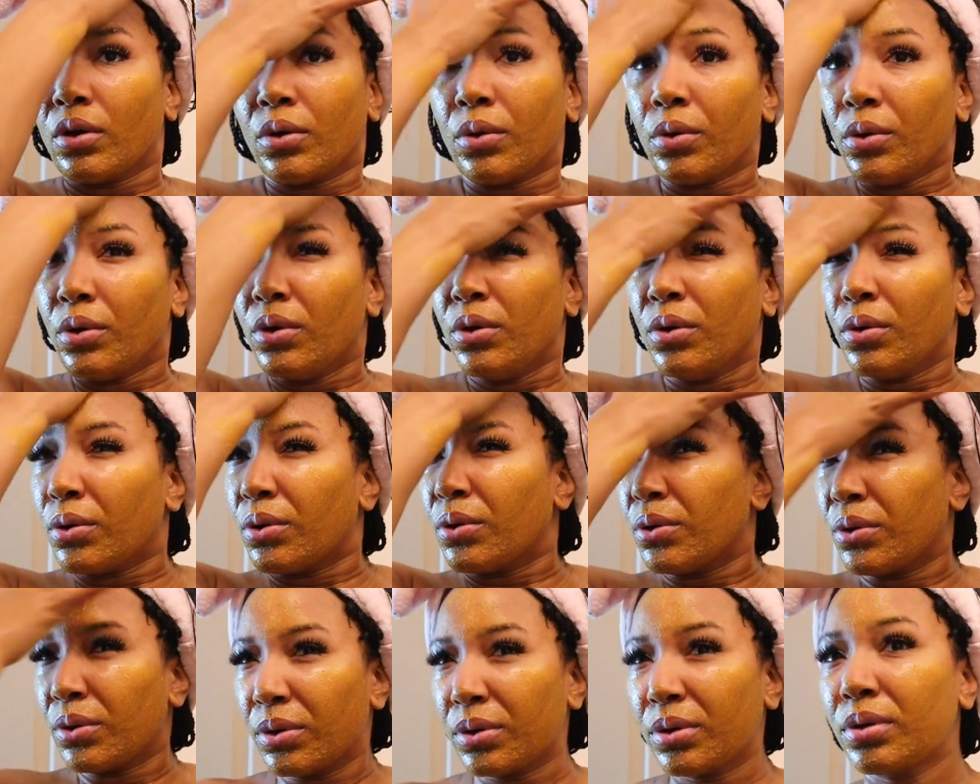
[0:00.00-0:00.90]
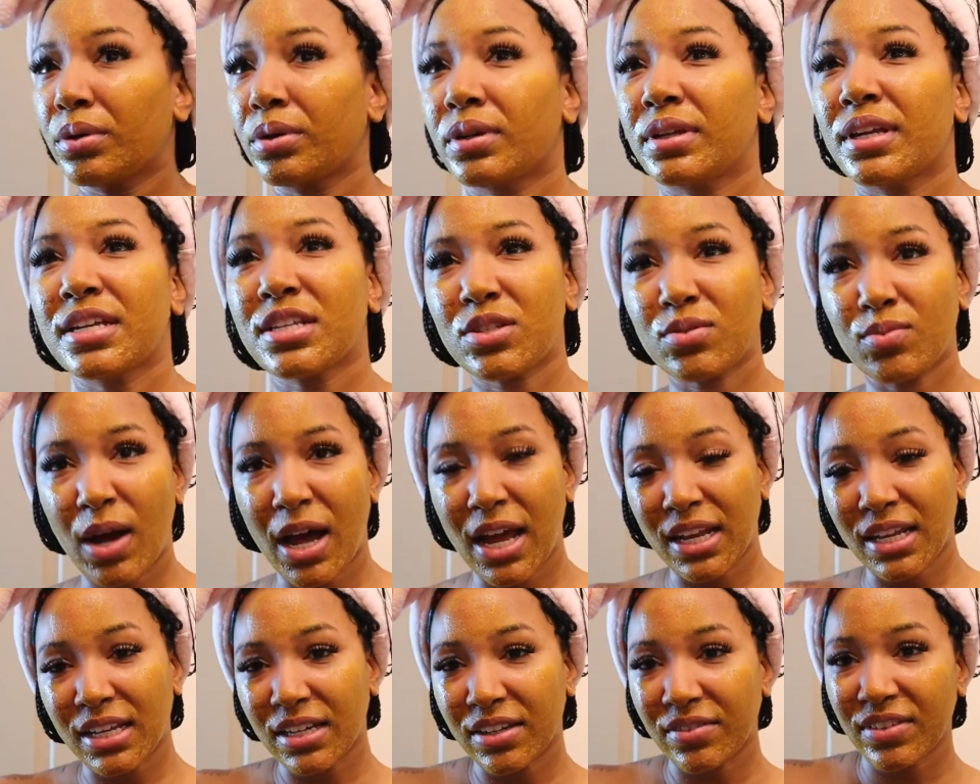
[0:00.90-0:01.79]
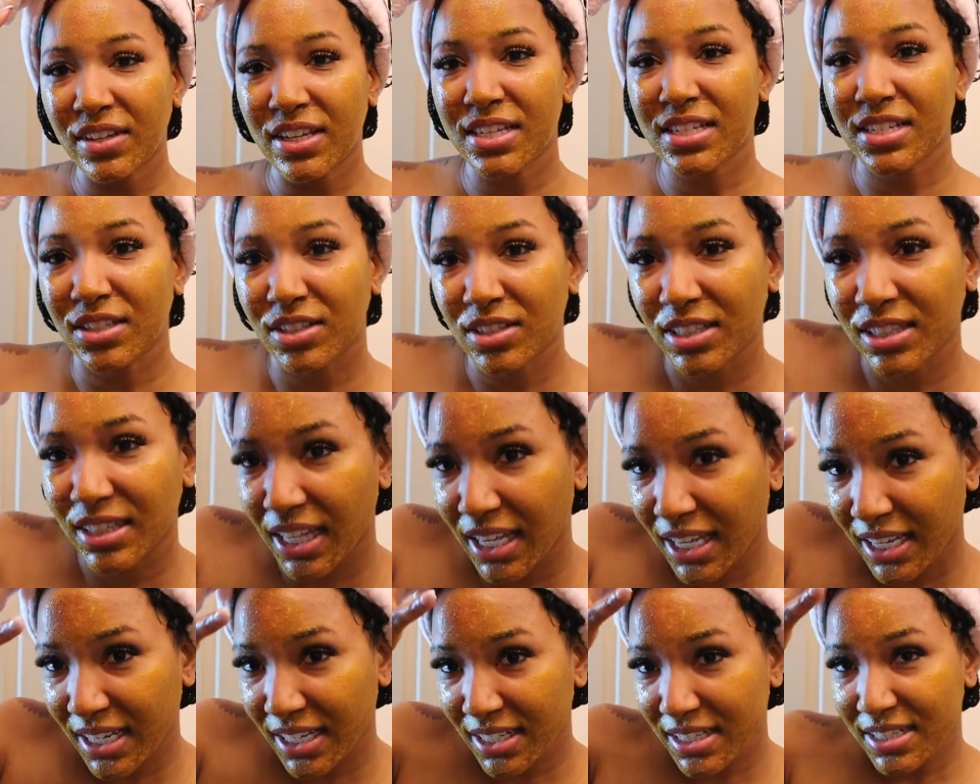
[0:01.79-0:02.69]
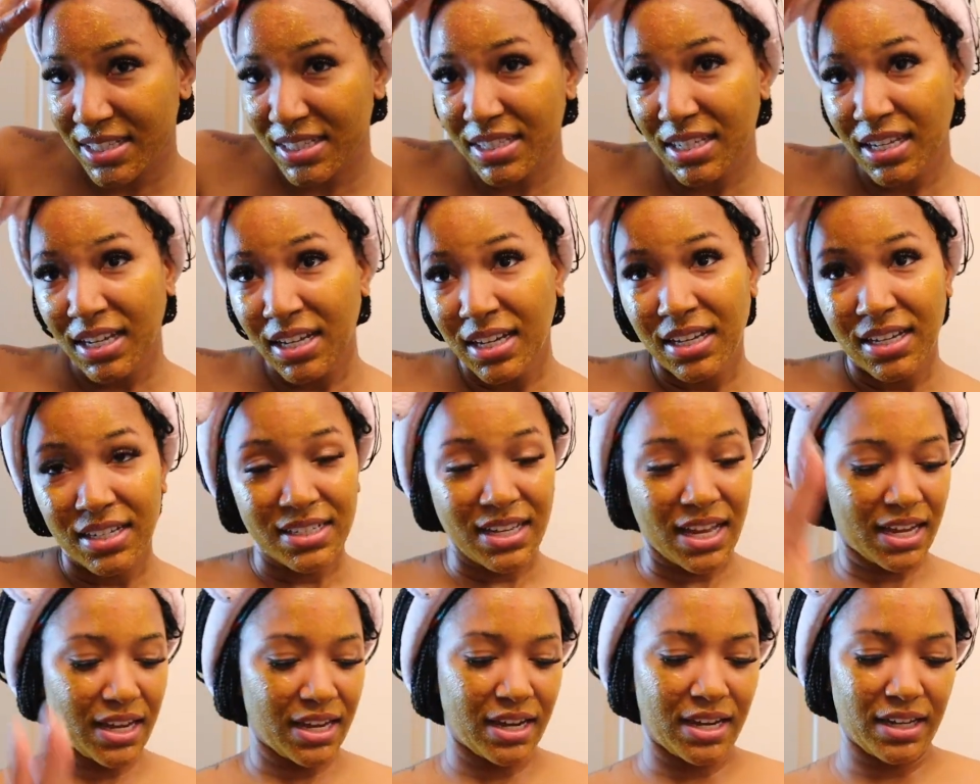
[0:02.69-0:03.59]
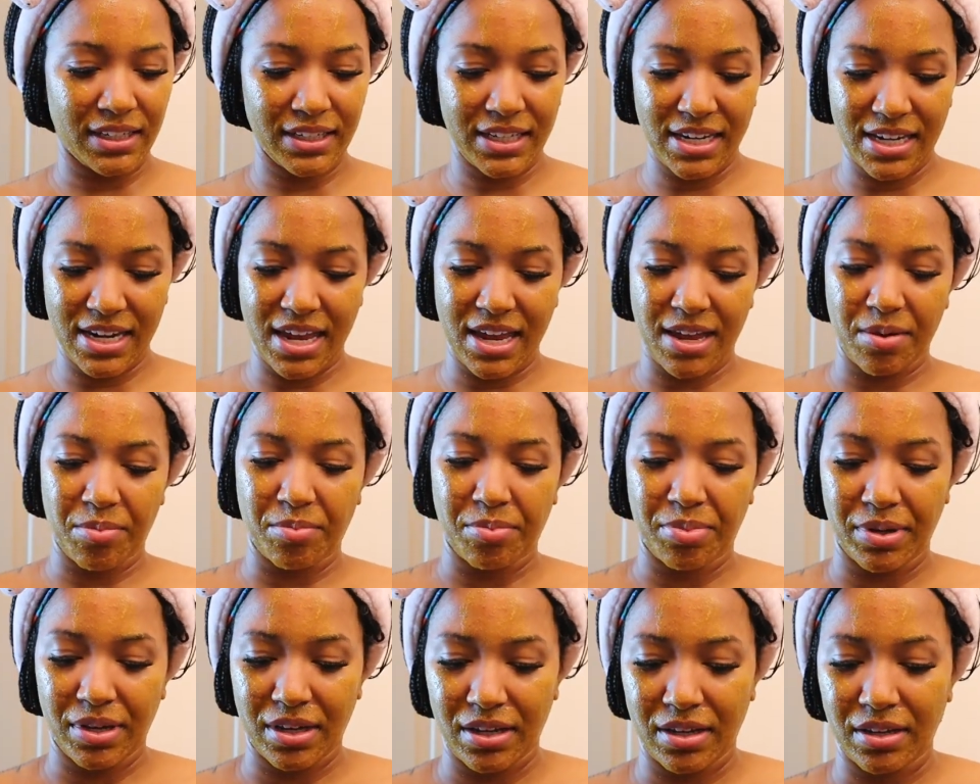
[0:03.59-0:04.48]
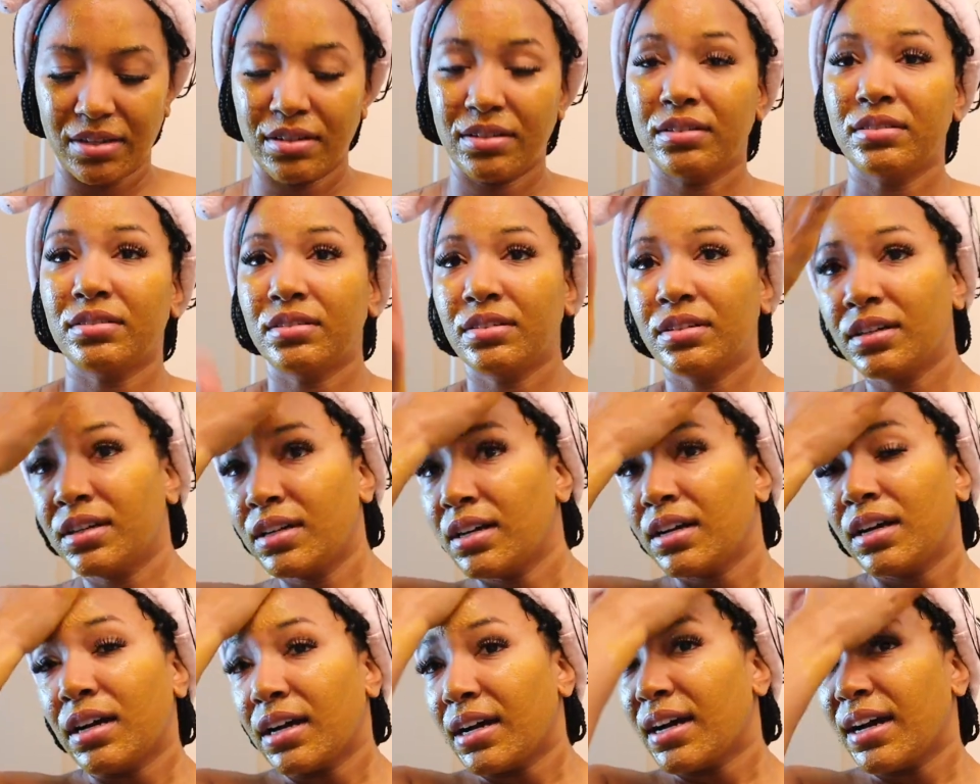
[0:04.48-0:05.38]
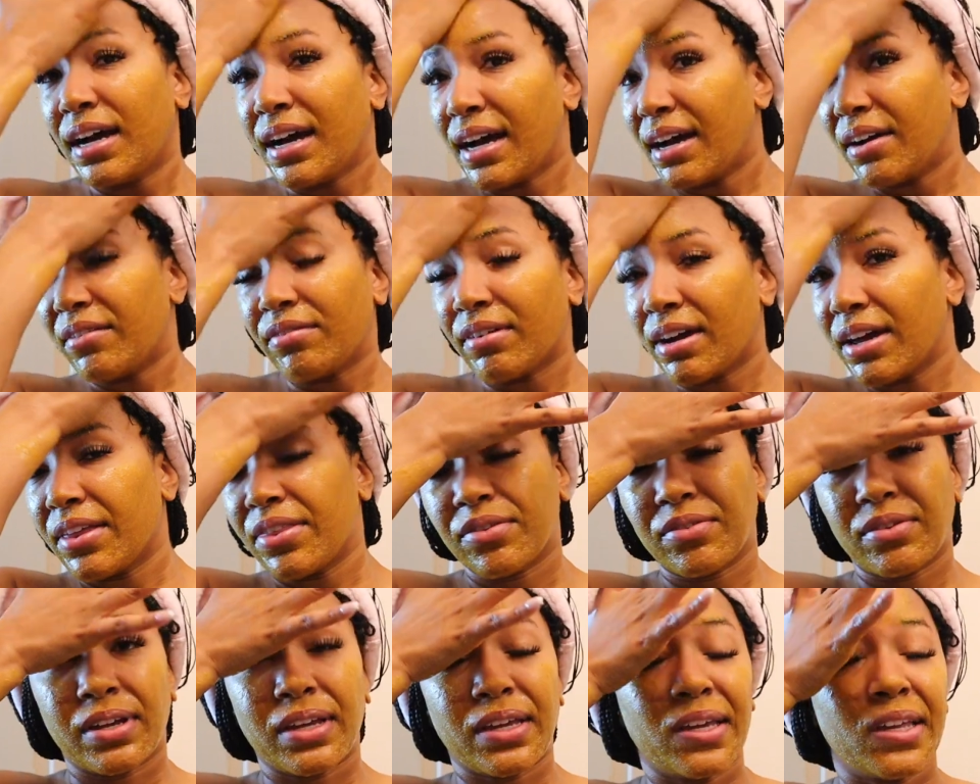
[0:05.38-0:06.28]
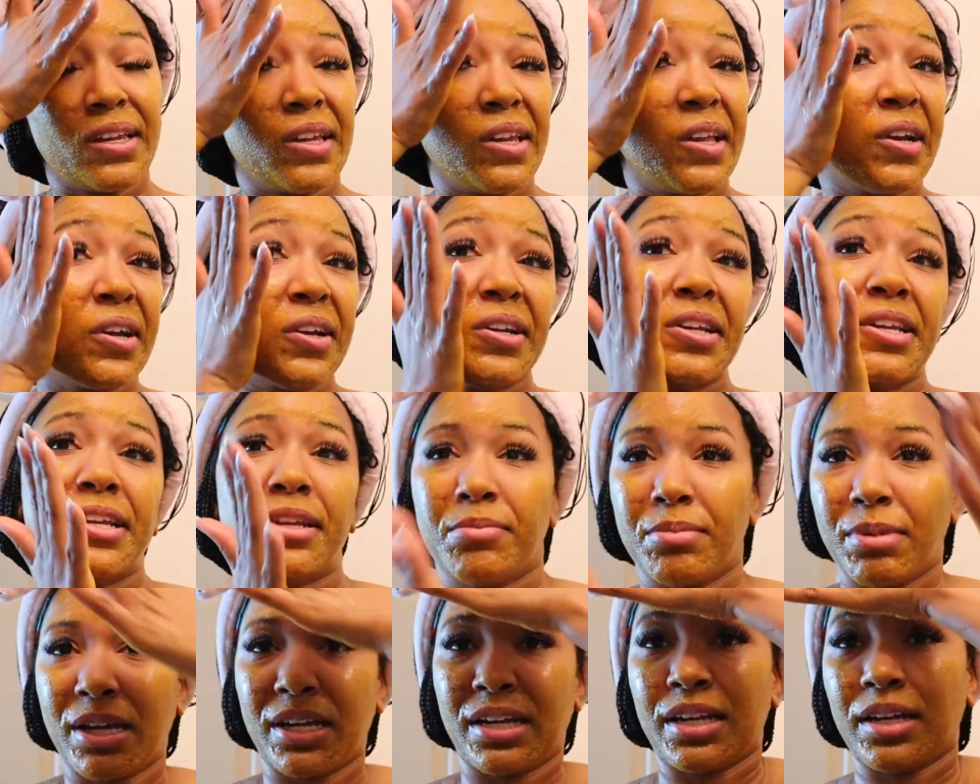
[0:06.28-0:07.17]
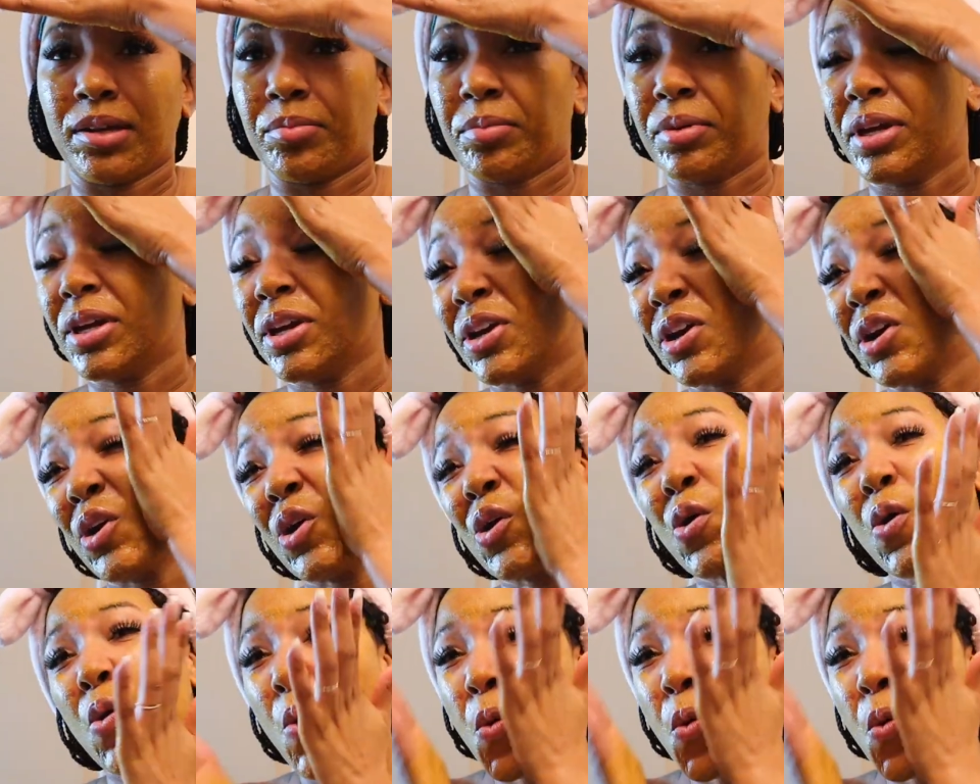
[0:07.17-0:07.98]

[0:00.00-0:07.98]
Woo! This is why I love these little things, because I can clean that, but I'd rather it get there than in my damn hair.